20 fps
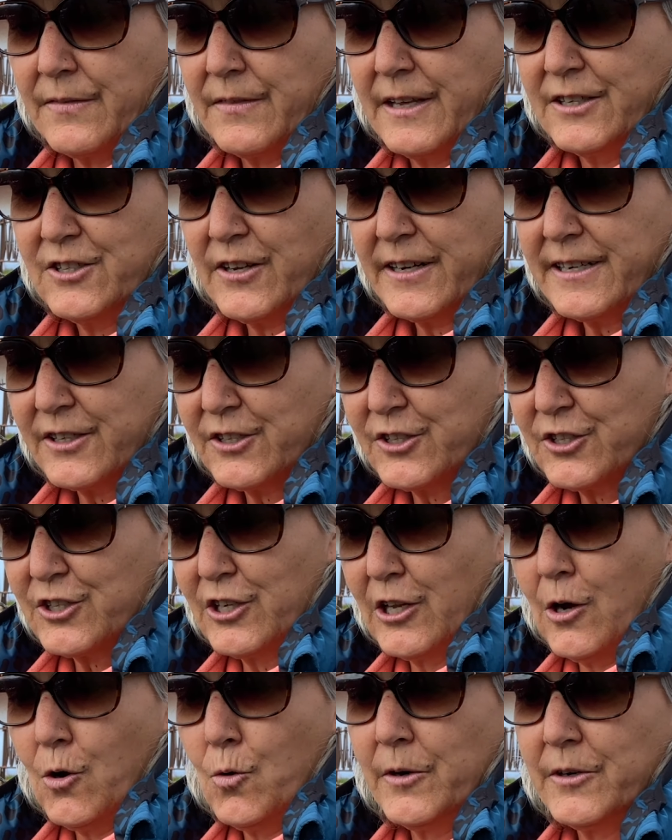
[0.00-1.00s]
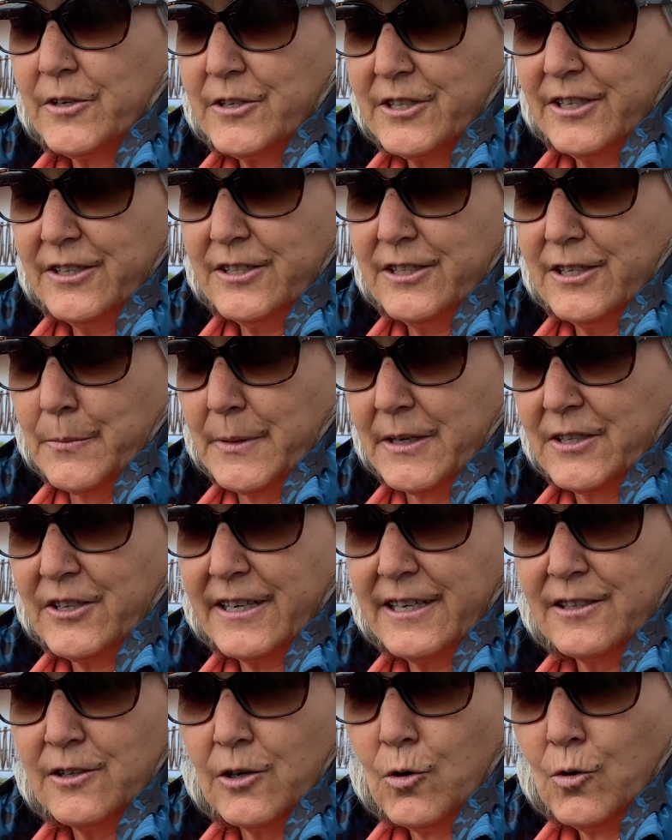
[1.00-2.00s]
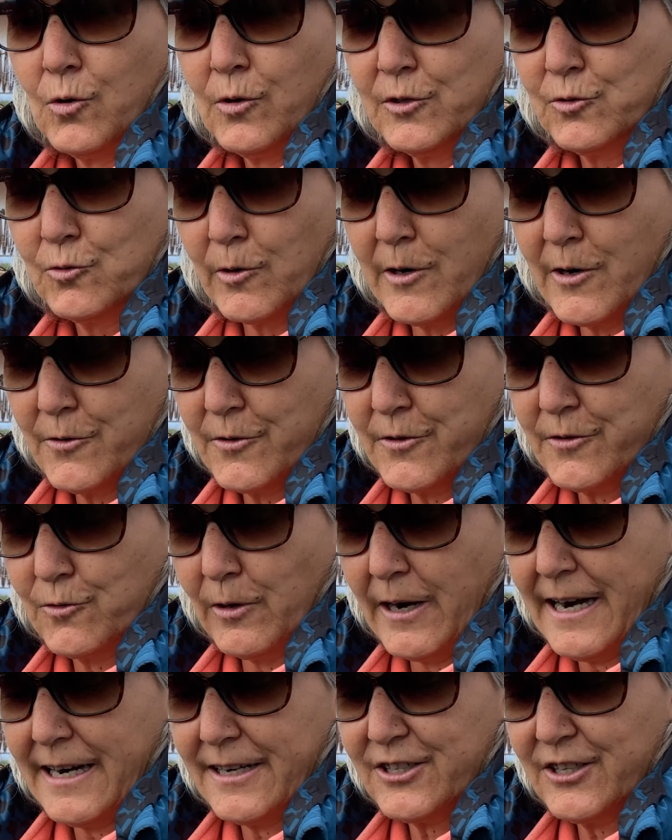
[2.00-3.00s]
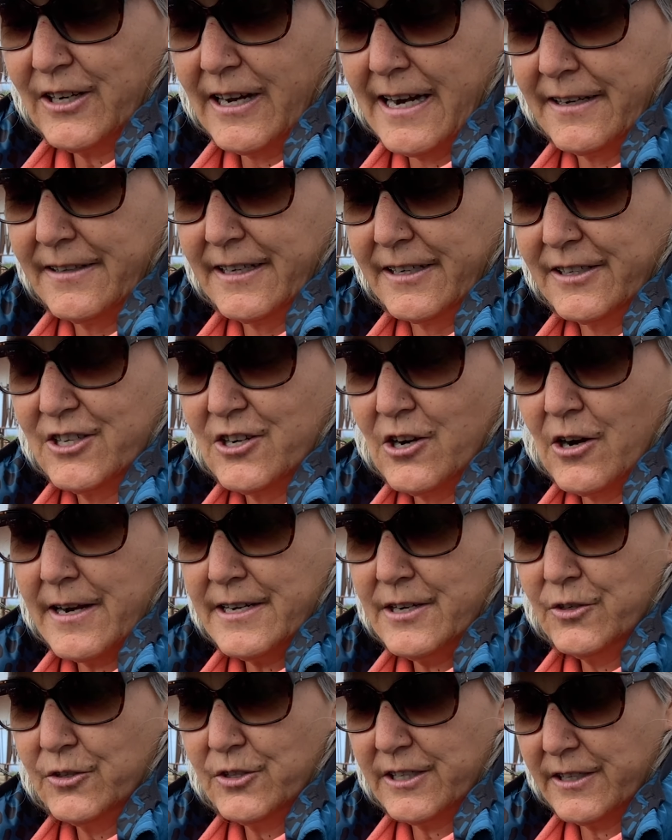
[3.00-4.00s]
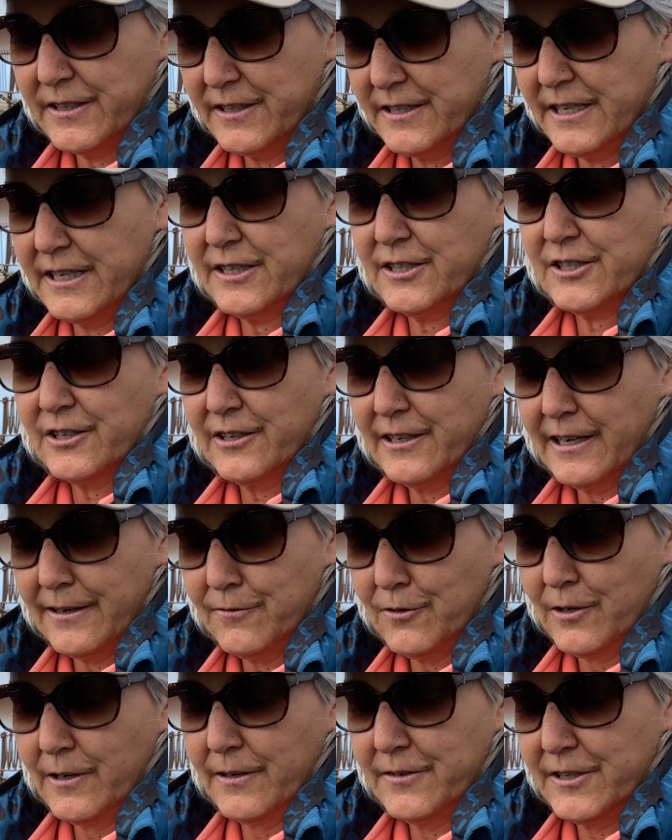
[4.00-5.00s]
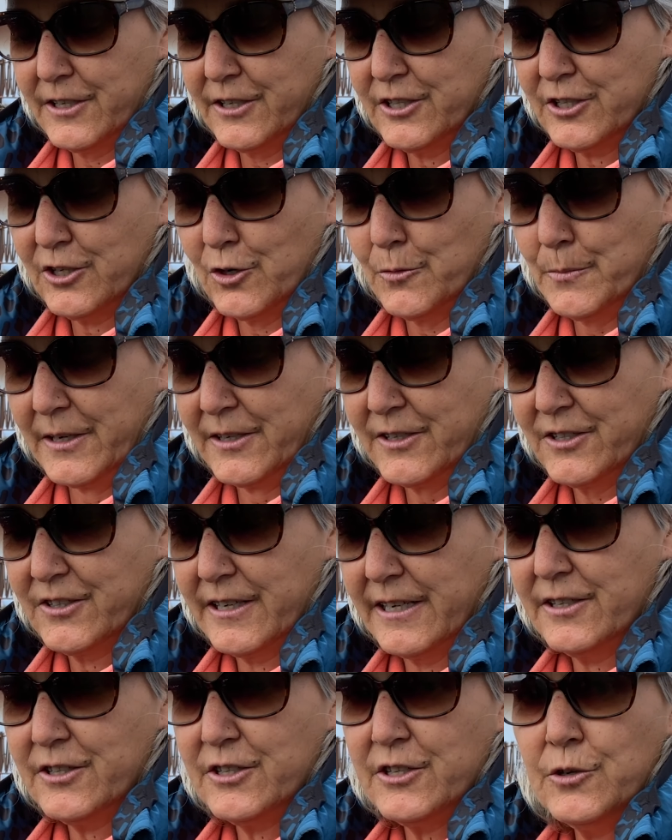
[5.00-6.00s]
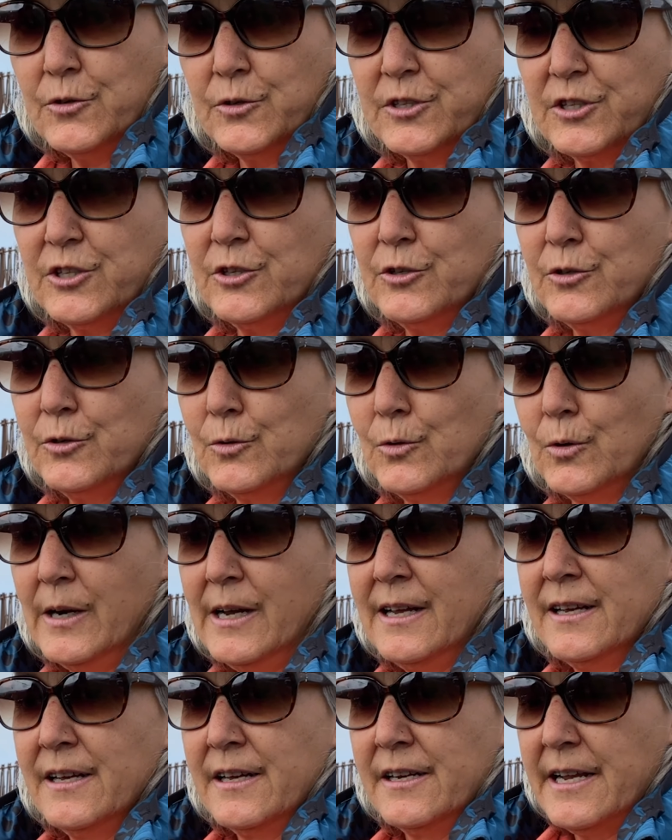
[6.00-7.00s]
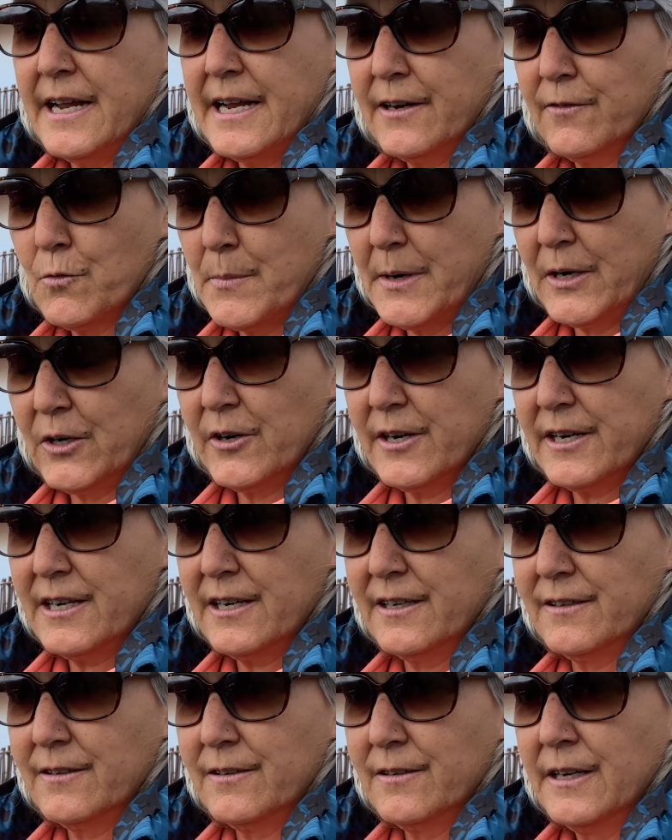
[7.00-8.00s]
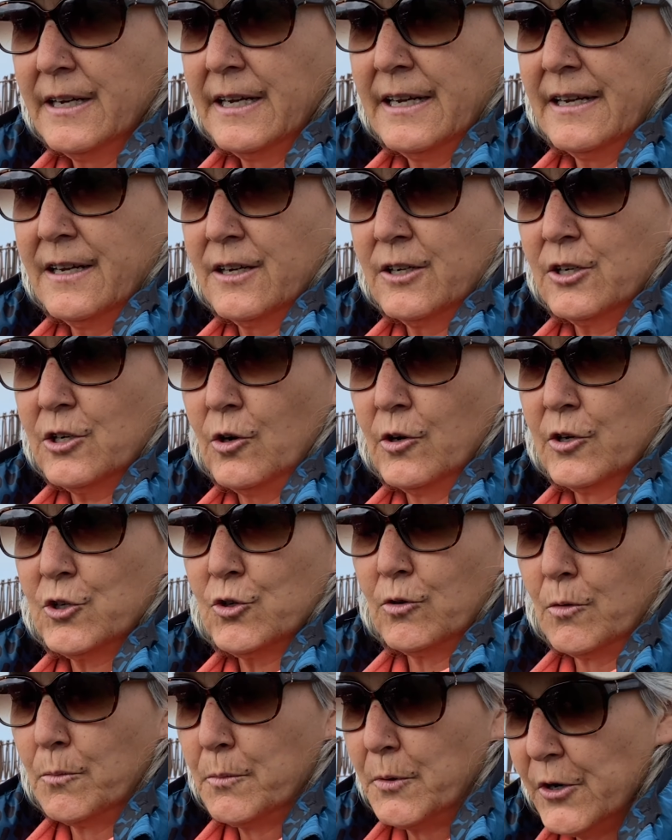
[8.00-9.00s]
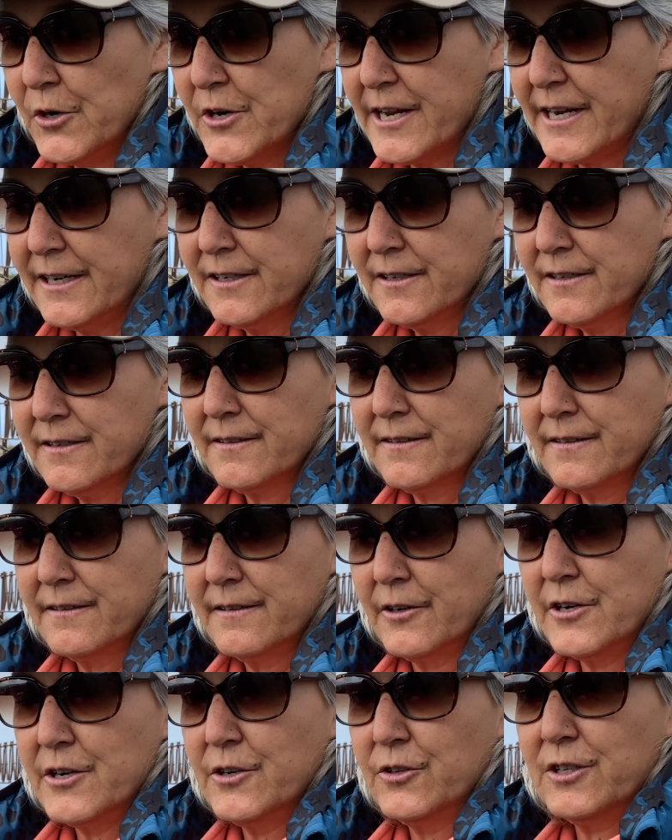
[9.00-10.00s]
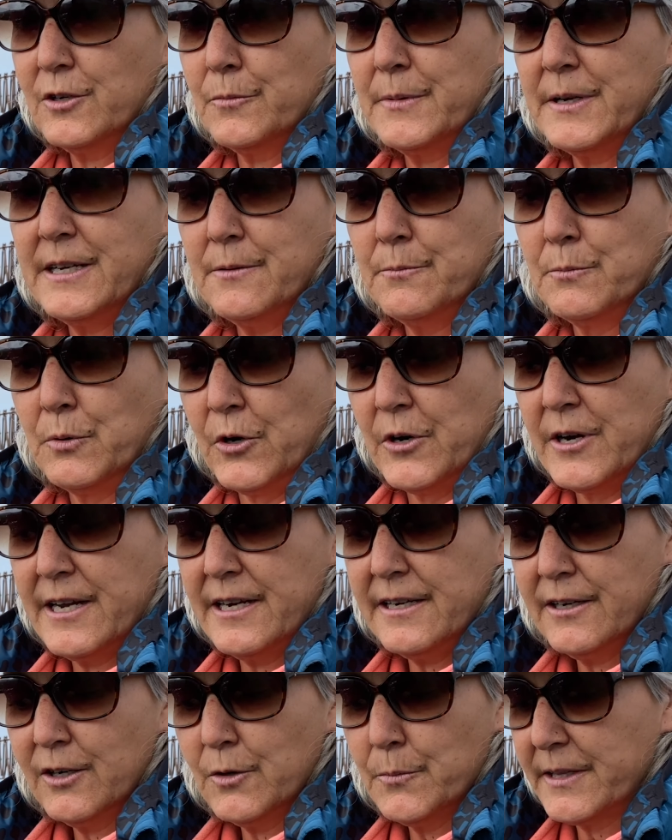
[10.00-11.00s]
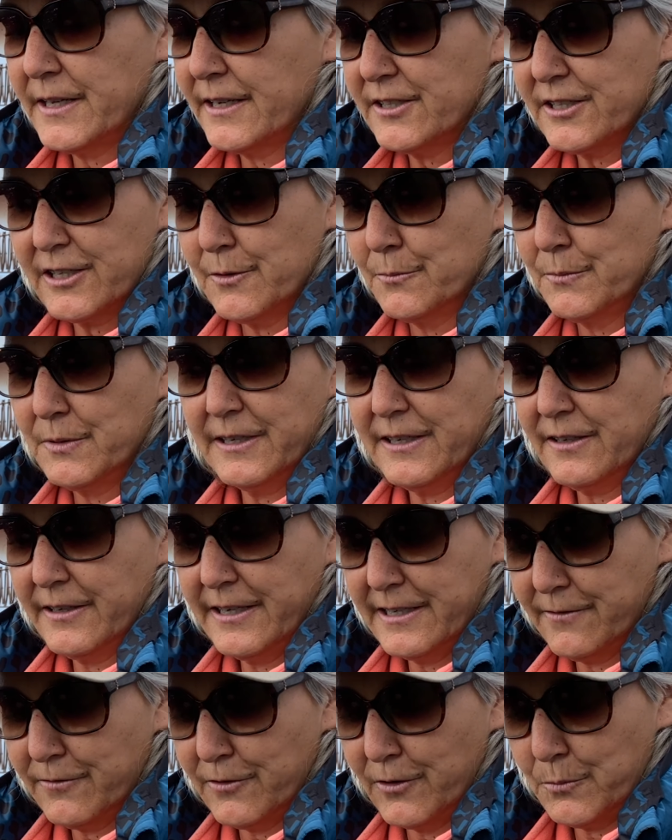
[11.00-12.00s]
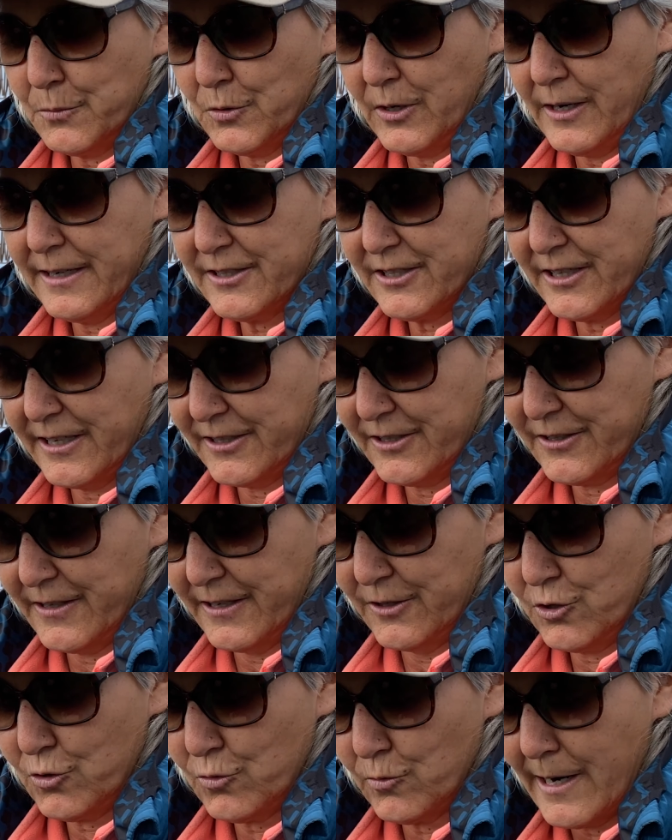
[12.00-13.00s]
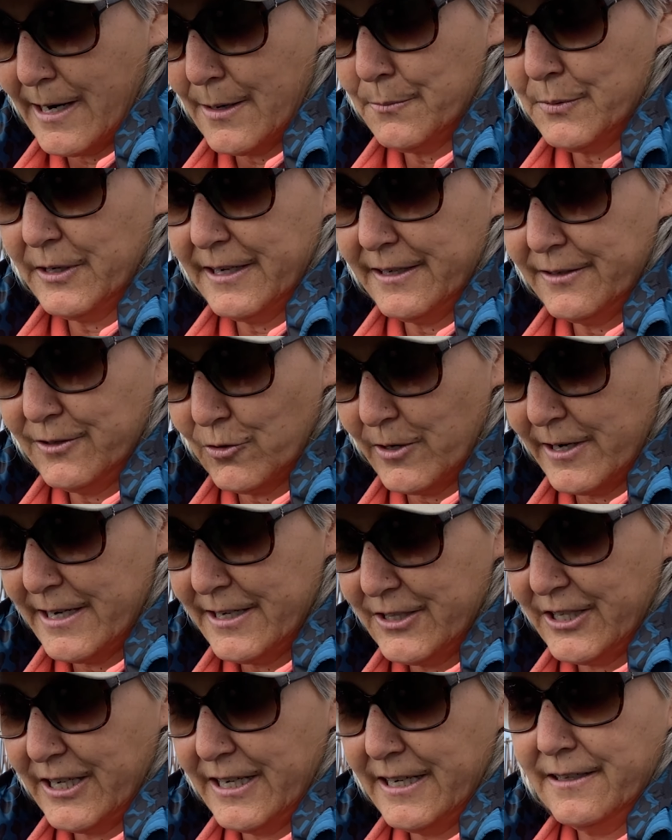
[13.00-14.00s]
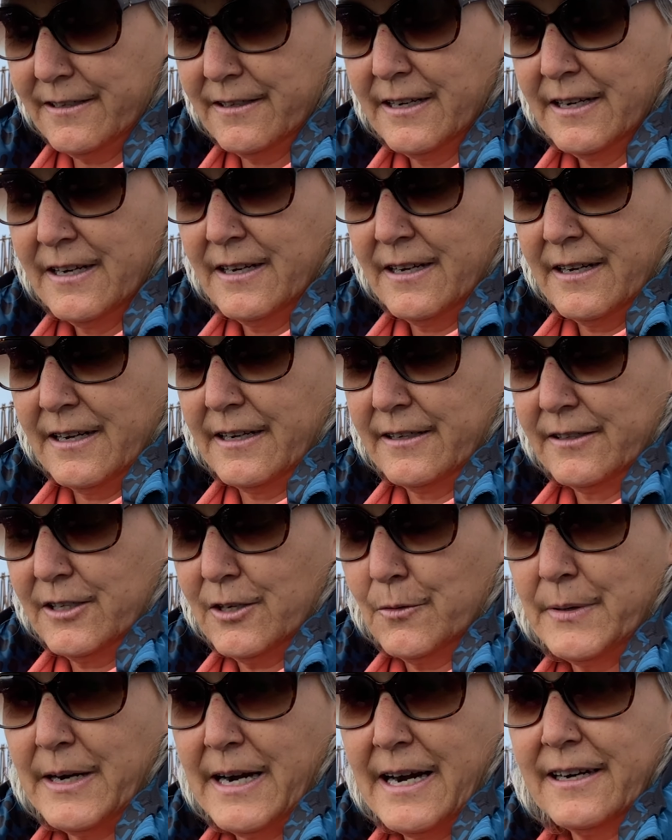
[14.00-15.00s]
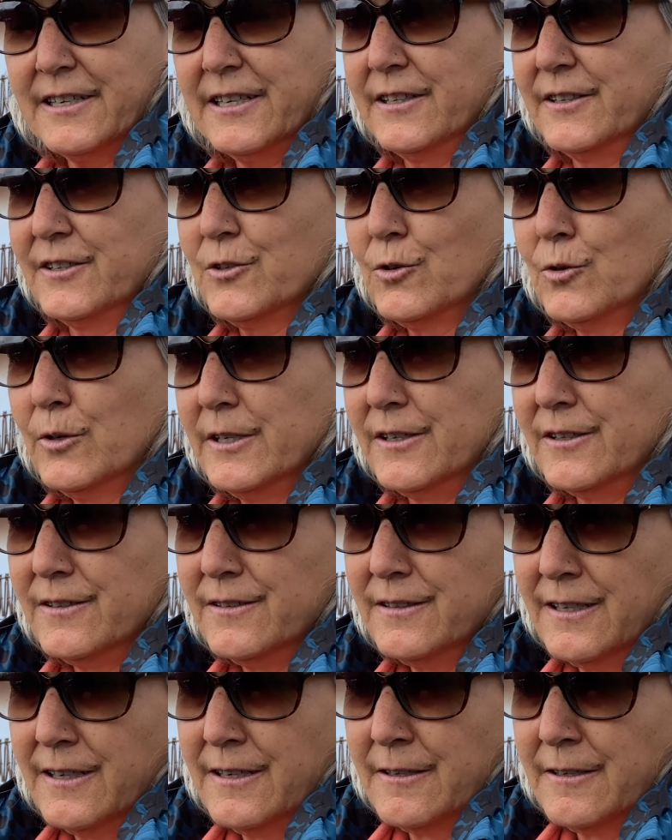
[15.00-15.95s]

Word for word: it's like a slower system. It's like an old growth grassland that's not used to this level of disturbance. It's used to Native American cultural burning. There used to be burning here, but that's a completely different process than trampling, grazing, and compacting soil.